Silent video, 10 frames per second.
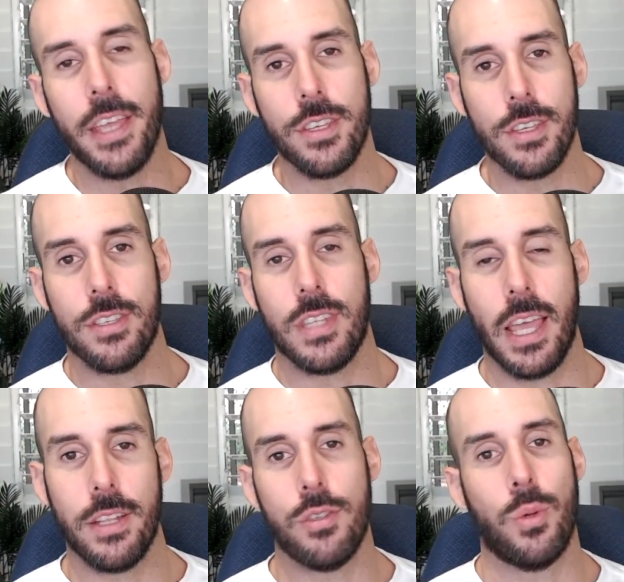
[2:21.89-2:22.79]
just
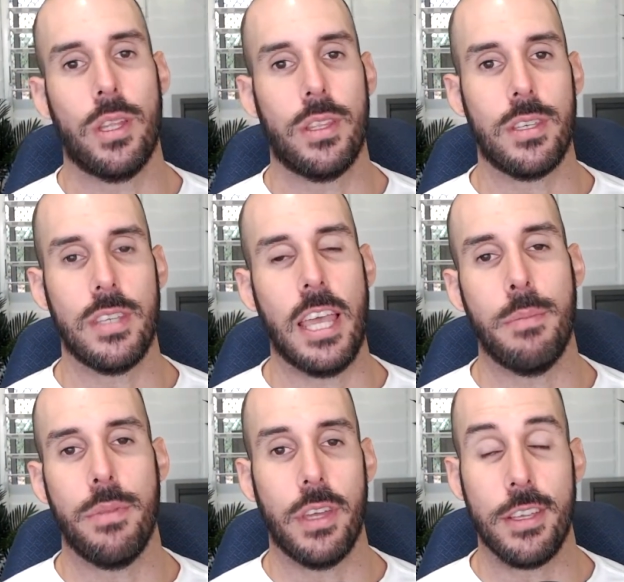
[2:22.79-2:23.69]
stayed doing the same
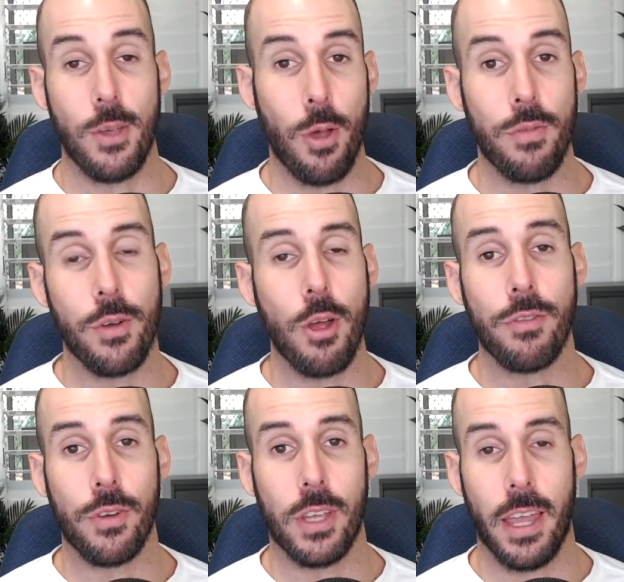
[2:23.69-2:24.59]
things over and
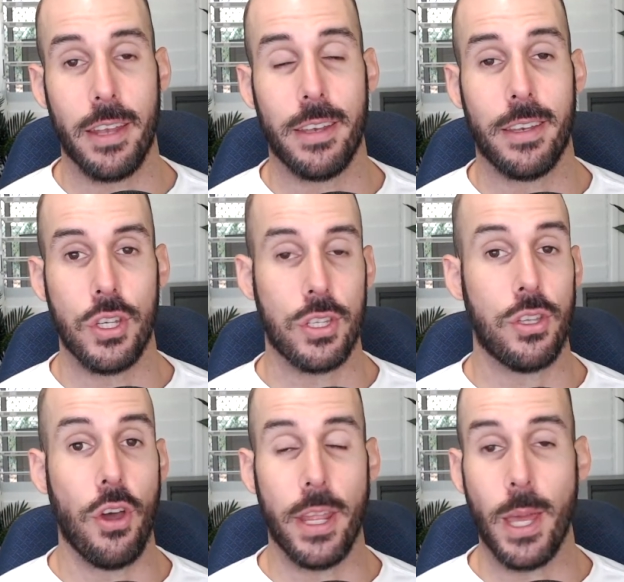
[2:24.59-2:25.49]
over again, just
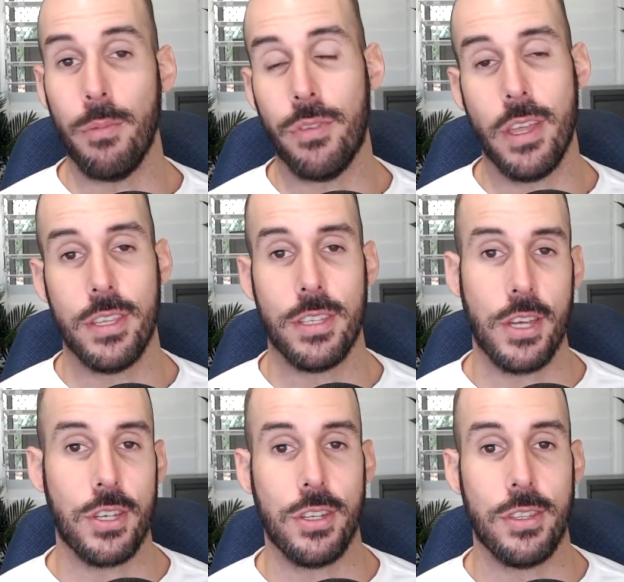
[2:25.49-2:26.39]
turning up for their
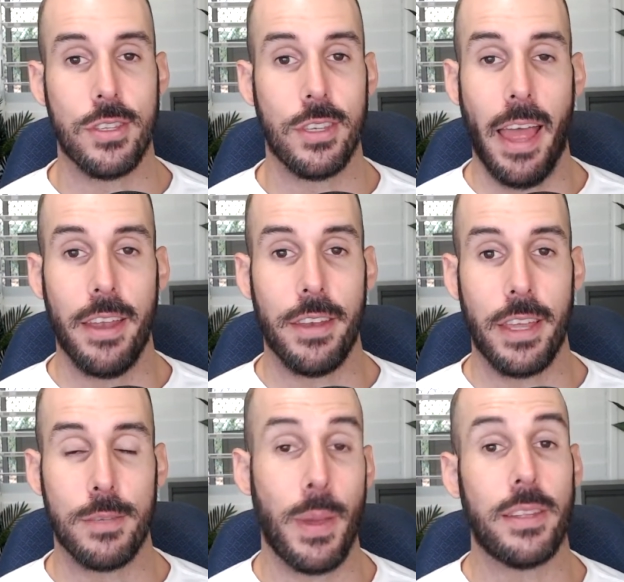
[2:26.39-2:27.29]
sessions and
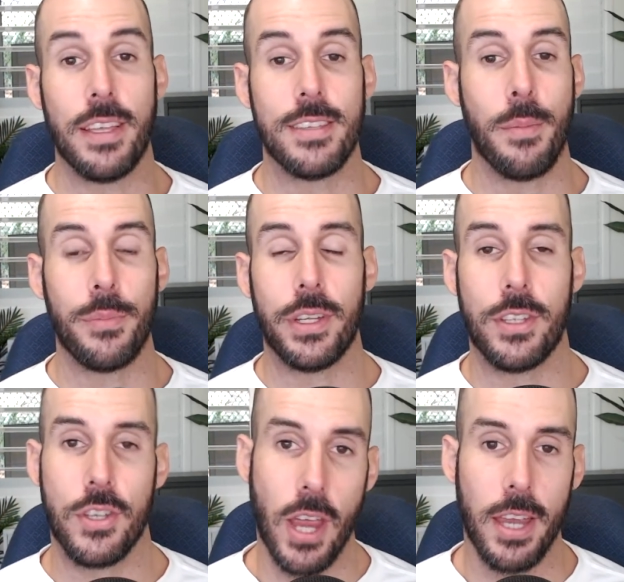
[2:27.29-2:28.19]
expecting something to
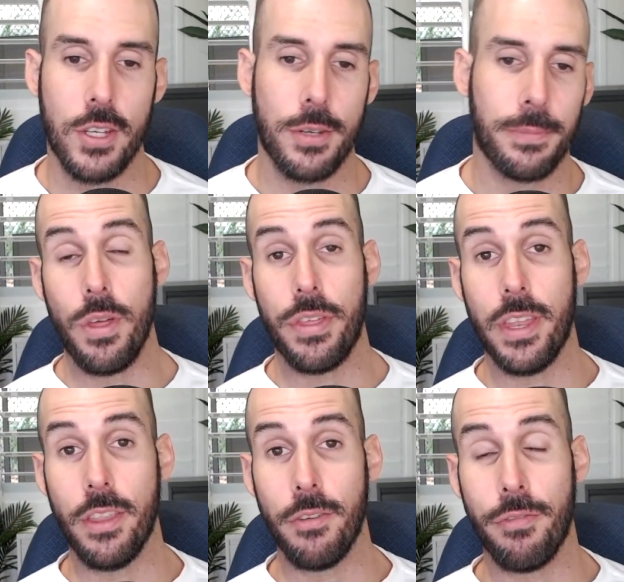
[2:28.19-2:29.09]
change.
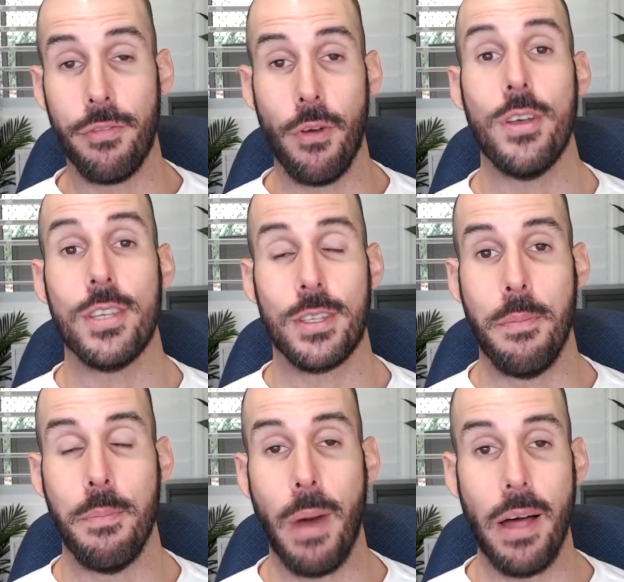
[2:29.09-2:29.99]
Within the first
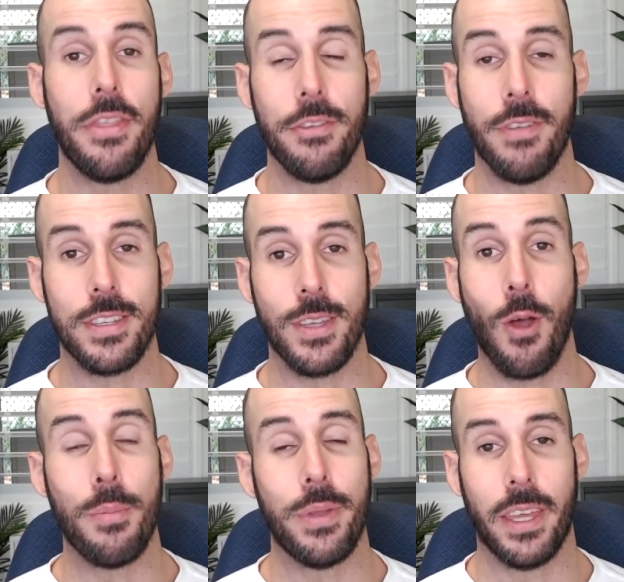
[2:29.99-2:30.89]
month of us
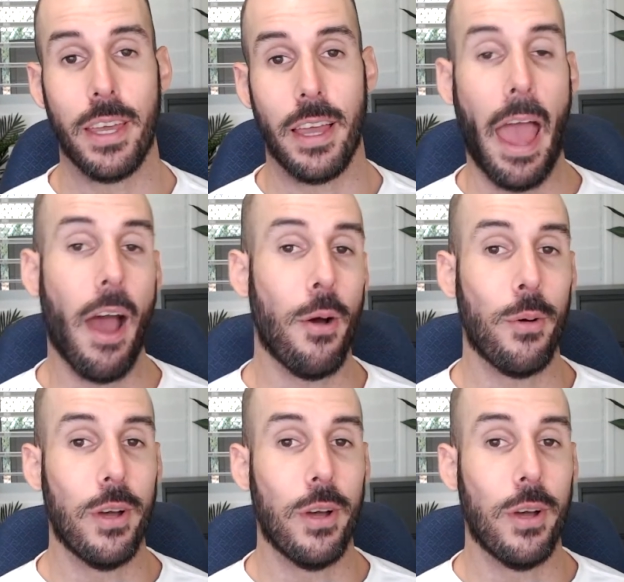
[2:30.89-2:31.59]
opening our